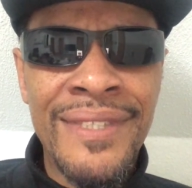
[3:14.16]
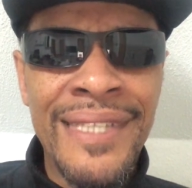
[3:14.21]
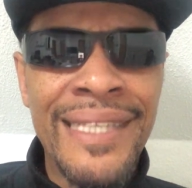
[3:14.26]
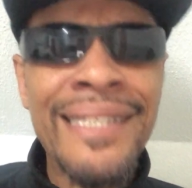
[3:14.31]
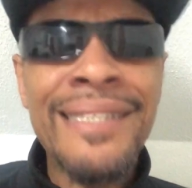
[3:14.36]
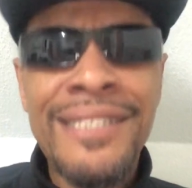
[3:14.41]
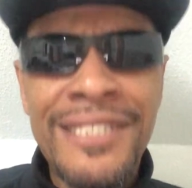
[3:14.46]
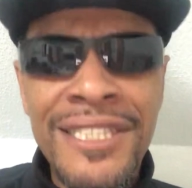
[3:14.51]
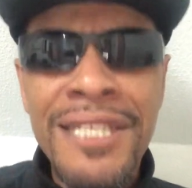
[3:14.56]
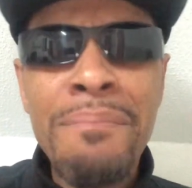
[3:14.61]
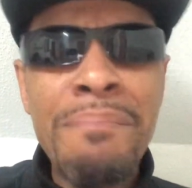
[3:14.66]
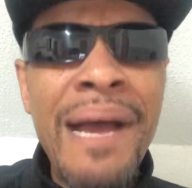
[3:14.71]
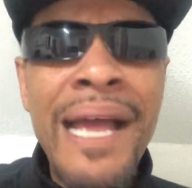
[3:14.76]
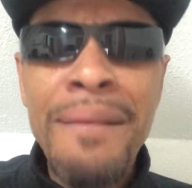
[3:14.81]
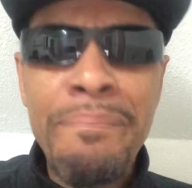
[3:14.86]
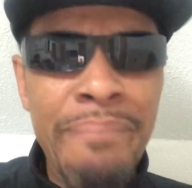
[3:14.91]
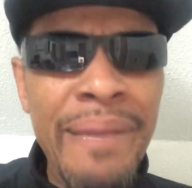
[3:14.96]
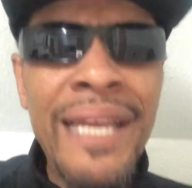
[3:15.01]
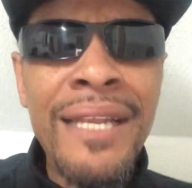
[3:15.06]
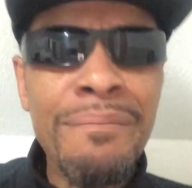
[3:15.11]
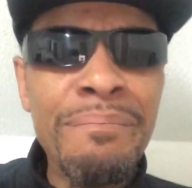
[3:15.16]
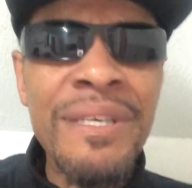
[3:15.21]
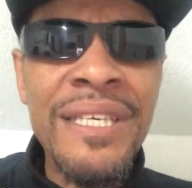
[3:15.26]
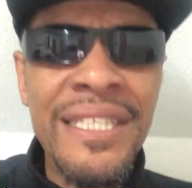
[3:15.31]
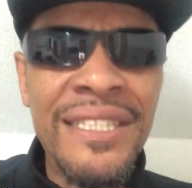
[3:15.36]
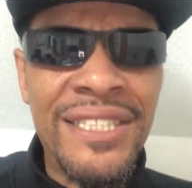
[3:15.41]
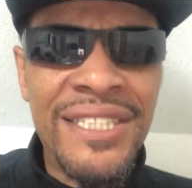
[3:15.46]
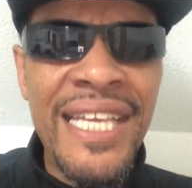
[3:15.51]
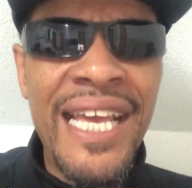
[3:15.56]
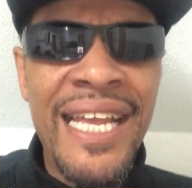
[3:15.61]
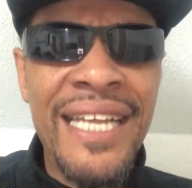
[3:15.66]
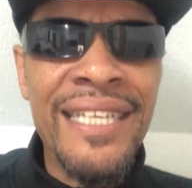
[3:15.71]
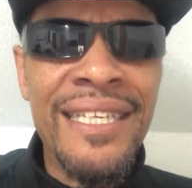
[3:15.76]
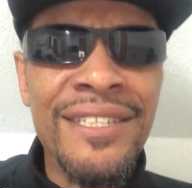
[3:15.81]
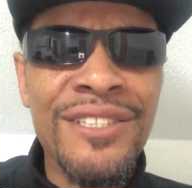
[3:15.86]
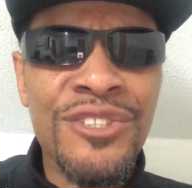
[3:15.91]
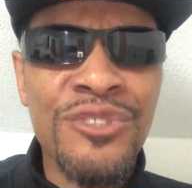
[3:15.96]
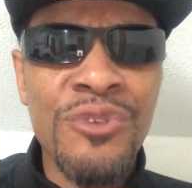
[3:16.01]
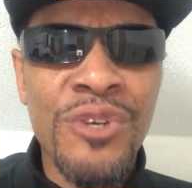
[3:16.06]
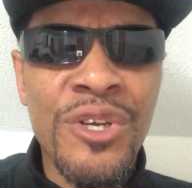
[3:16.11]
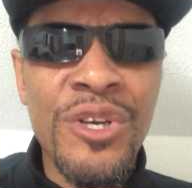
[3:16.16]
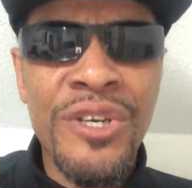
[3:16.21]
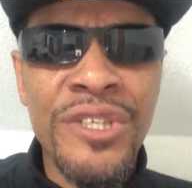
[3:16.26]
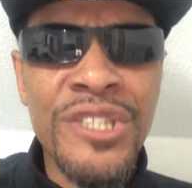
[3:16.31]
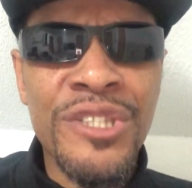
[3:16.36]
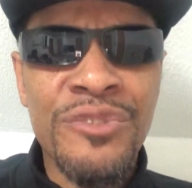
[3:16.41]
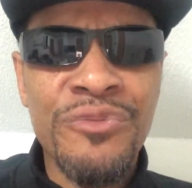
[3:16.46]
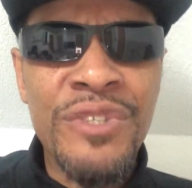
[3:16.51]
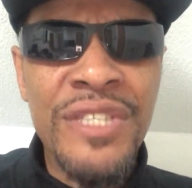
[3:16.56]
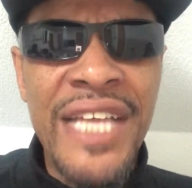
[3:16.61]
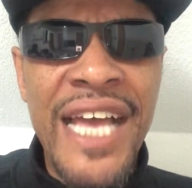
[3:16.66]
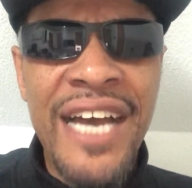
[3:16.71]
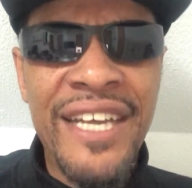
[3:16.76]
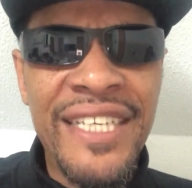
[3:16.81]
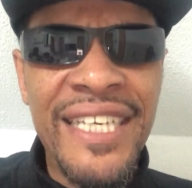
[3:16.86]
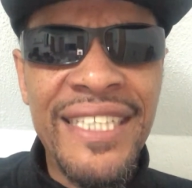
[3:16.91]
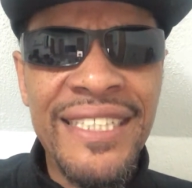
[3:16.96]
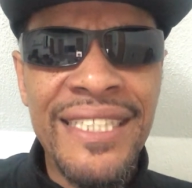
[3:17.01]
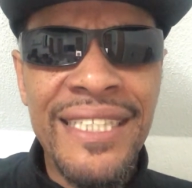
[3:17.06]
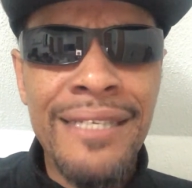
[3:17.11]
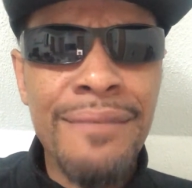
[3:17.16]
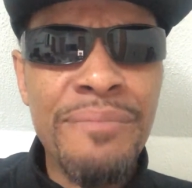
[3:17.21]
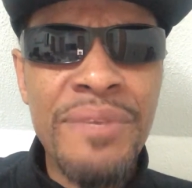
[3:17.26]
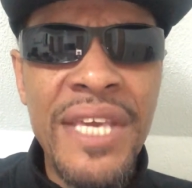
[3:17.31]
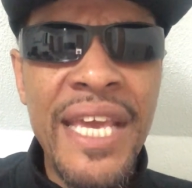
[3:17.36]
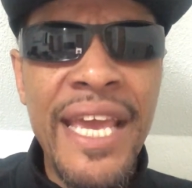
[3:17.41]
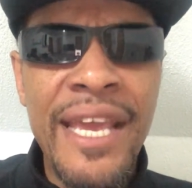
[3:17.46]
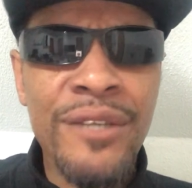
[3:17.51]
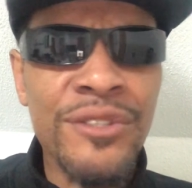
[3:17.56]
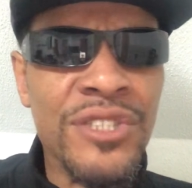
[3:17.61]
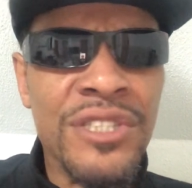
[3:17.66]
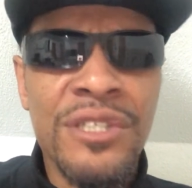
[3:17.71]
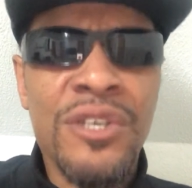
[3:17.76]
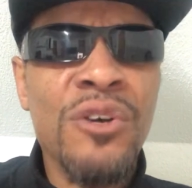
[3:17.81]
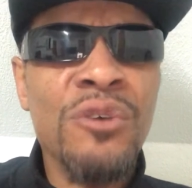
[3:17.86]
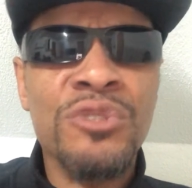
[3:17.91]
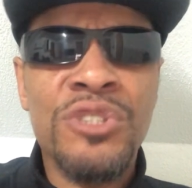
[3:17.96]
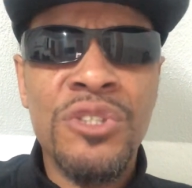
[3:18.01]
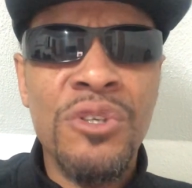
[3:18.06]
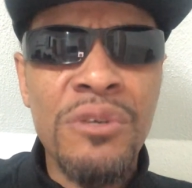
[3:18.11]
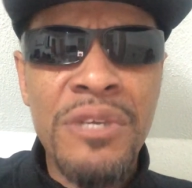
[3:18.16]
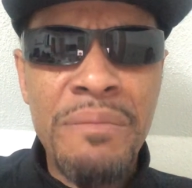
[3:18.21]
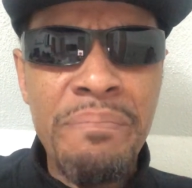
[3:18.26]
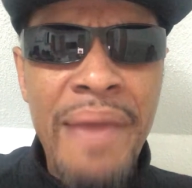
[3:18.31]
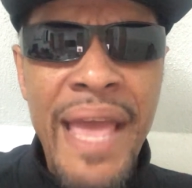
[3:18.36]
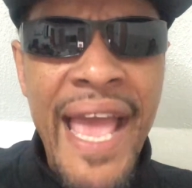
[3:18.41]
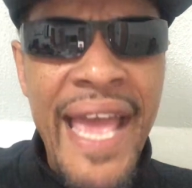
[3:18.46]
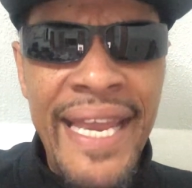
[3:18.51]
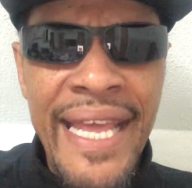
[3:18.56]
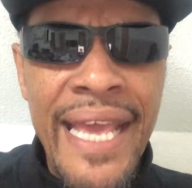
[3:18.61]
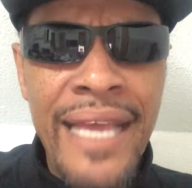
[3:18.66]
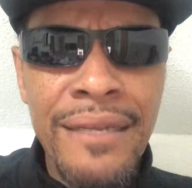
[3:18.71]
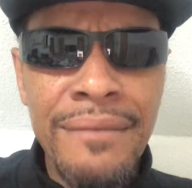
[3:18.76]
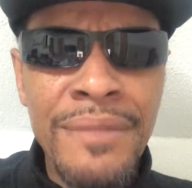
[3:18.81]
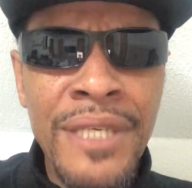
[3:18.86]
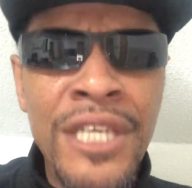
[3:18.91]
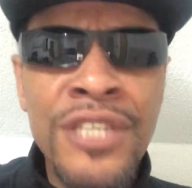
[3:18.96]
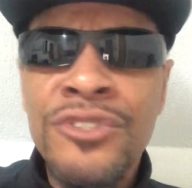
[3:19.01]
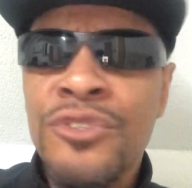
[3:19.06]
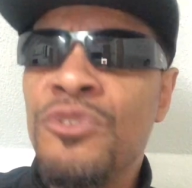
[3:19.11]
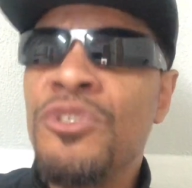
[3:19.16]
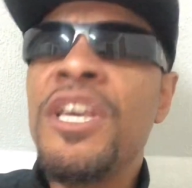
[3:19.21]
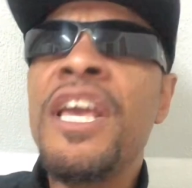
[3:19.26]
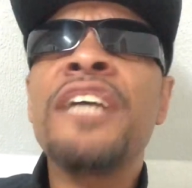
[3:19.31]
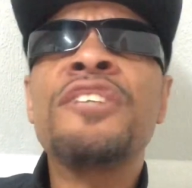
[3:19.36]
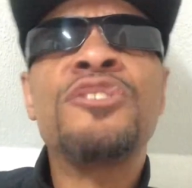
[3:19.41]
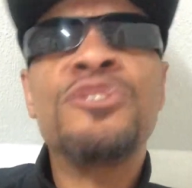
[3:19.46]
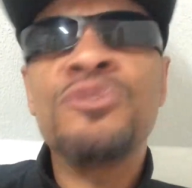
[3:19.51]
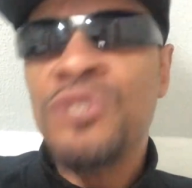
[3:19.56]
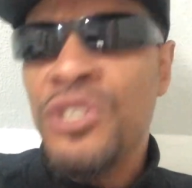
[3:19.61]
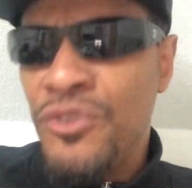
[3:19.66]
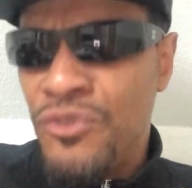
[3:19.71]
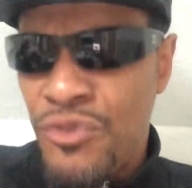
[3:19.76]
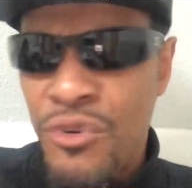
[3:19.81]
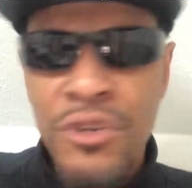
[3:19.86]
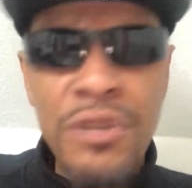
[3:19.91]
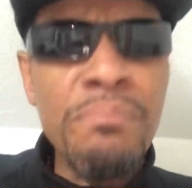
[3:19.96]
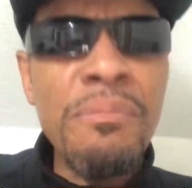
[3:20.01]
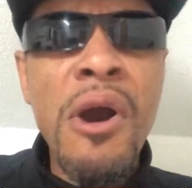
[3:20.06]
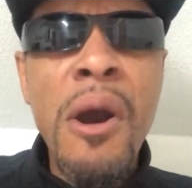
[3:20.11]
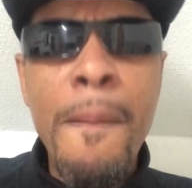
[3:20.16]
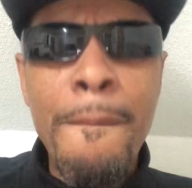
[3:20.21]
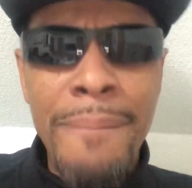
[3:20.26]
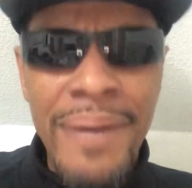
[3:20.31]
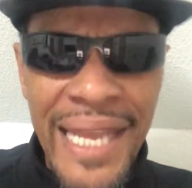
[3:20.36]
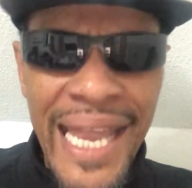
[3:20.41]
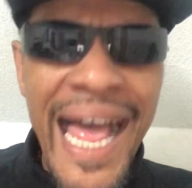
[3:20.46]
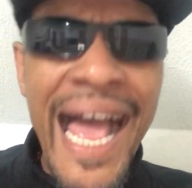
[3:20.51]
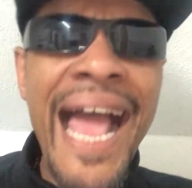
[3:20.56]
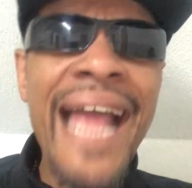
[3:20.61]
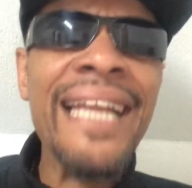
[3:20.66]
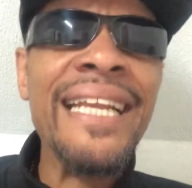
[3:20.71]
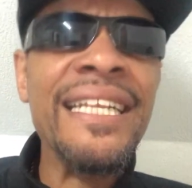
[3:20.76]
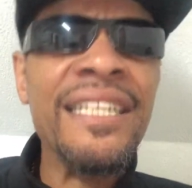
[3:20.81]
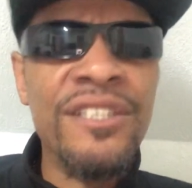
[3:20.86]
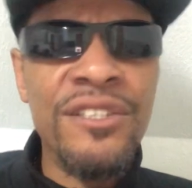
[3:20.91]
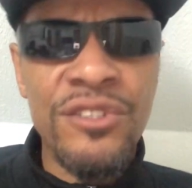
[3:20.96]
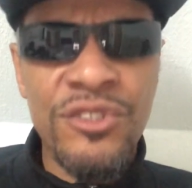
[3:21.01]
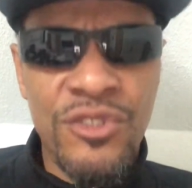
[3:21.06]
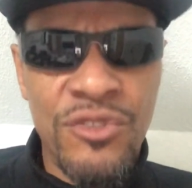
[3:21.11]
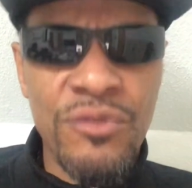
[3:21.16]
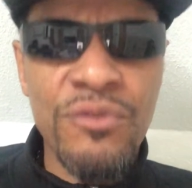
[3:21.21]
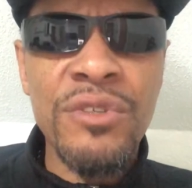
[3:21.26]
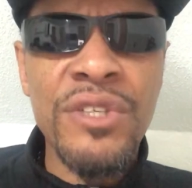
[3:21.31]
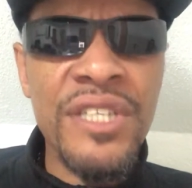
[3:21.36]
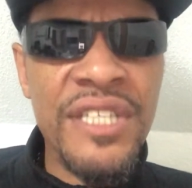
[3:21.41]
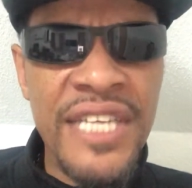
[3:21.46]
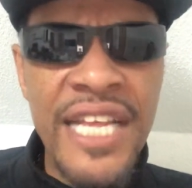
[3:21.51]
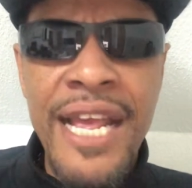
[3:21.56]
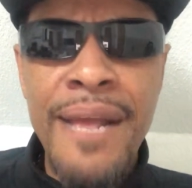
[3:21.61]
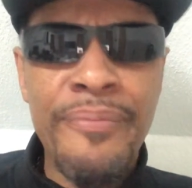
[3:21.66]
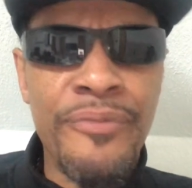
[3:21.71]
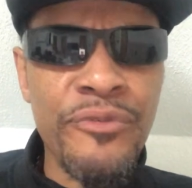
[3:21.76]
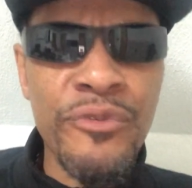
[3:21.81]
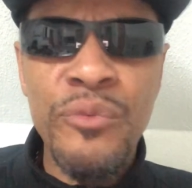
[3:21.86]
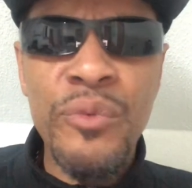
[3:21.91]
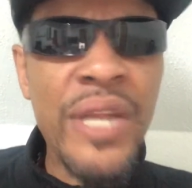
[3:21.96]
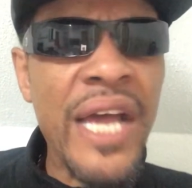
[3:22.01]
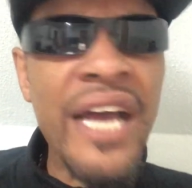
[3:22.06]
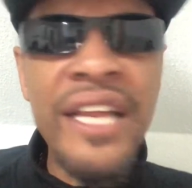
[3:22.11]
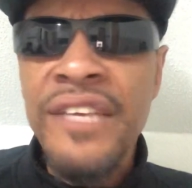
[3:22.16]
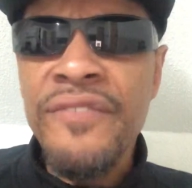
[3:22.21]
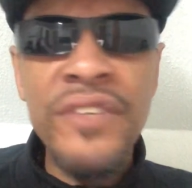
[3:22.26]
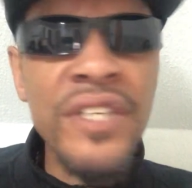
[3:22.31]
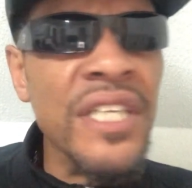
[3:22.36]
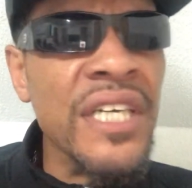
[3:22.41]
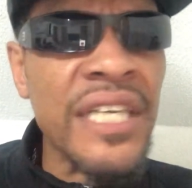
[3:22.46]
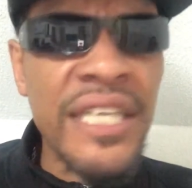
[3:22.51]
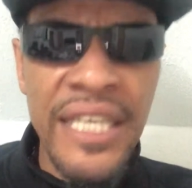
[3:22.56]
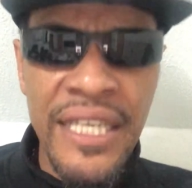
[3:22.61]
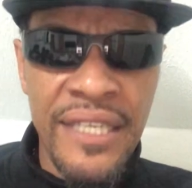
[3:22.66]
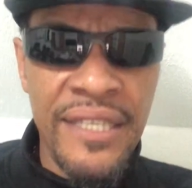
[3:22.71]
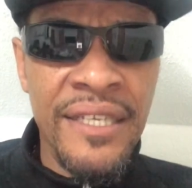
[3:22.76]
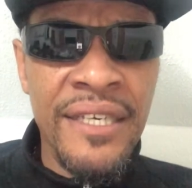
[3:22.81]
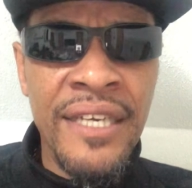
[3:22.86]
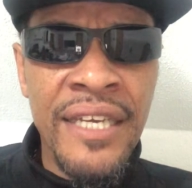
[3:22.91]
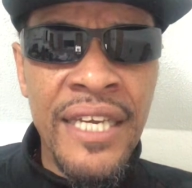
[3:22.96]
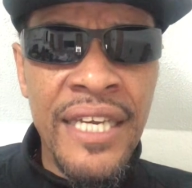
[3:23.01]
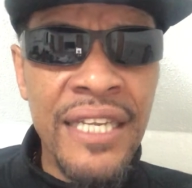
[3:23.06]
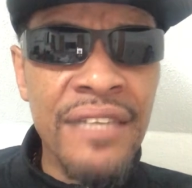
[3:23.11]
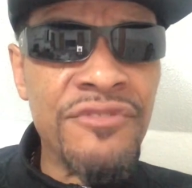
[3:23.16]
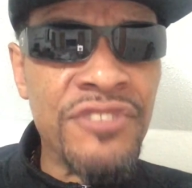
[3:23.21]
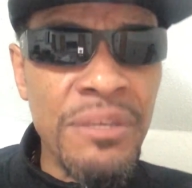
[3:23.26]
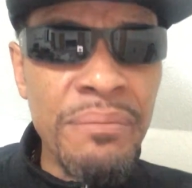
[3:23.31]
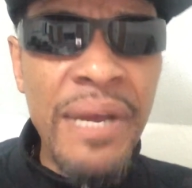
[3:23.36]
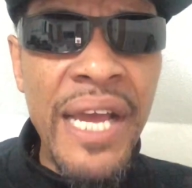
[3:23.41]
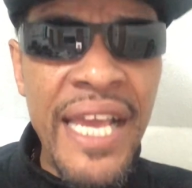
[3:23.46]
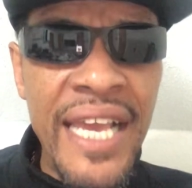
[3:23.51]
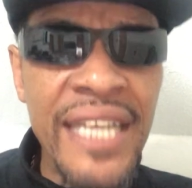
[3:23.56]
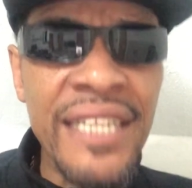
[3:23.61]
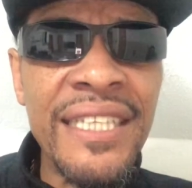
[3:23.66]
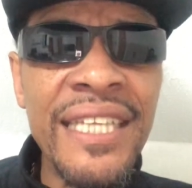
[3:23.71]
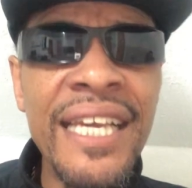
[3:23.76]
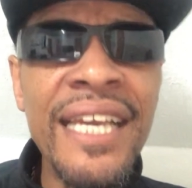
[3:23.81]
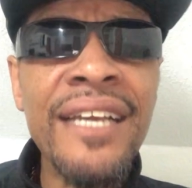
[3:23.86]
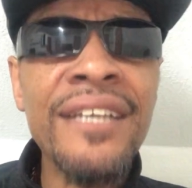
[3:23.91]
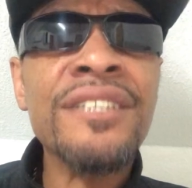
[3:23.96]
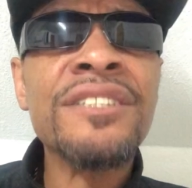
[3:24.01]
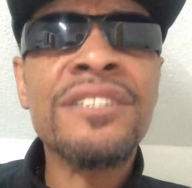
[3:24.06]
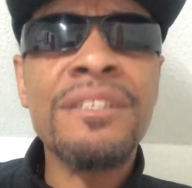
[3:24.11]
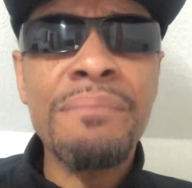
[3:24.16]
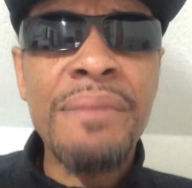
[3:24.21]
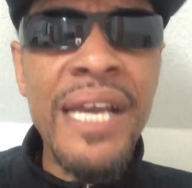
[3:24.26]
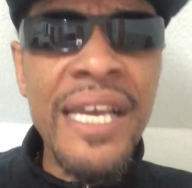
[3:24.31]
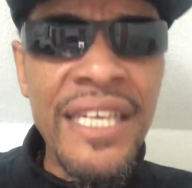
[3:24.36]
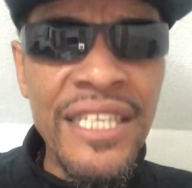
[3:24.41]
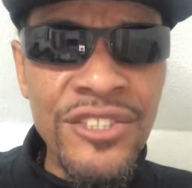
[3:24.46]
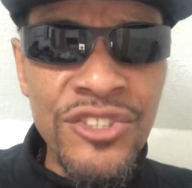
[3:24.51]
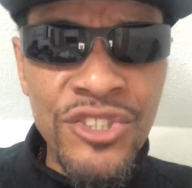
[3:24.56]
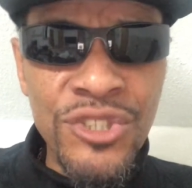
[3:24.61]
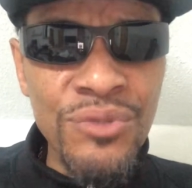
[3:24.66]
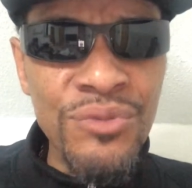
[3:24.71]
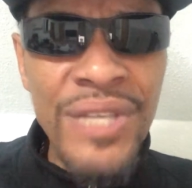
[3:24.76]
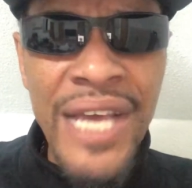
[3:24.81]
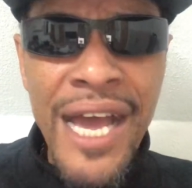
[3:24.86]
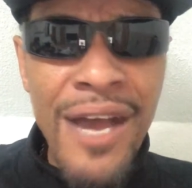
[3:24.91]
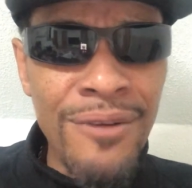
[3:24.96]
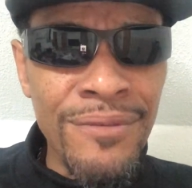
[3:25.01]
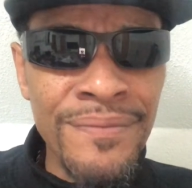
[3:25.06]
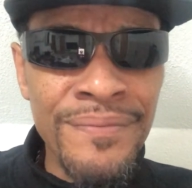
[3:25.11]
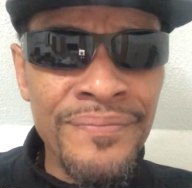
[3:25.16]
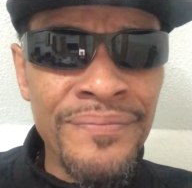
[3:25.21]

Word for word: It's somebody better be standing in the short corner three nowadays in the NBA, else the coach gonna get mad at him. So yes, you can throw the ball blindly to the to the damn three without even looking, and if somebody ain't there, somebody getting chewed out.